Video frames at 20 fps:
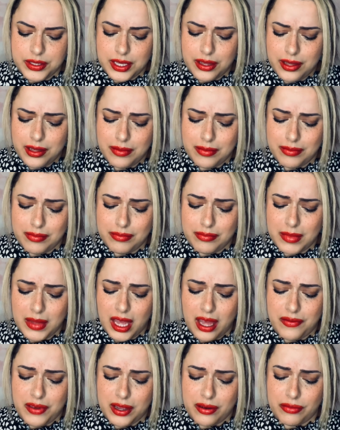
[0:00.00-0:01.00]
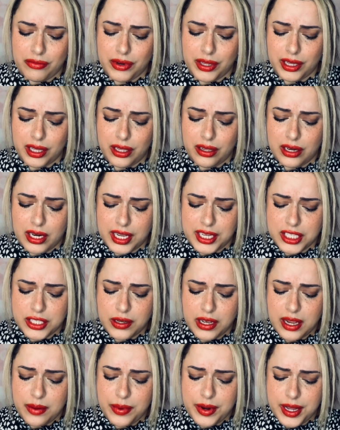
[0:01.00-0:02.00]
I think having really nice
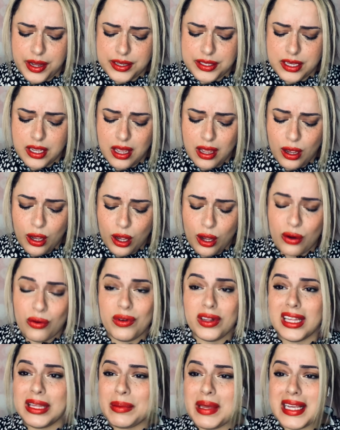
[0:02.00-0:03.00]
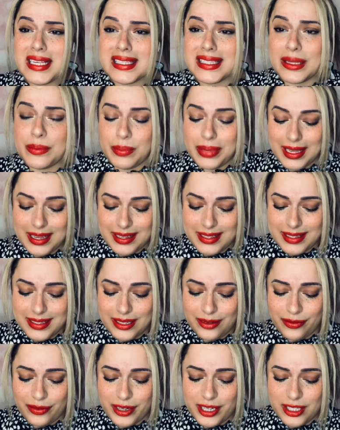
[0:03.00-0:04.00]
eyebrows really makes the biggest
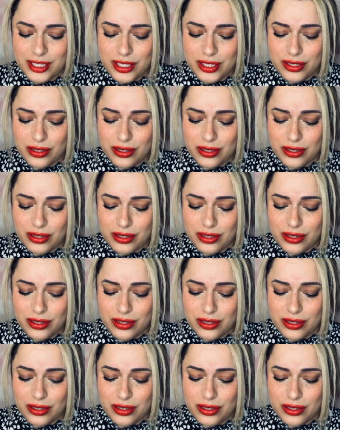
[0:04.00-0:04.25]
difference.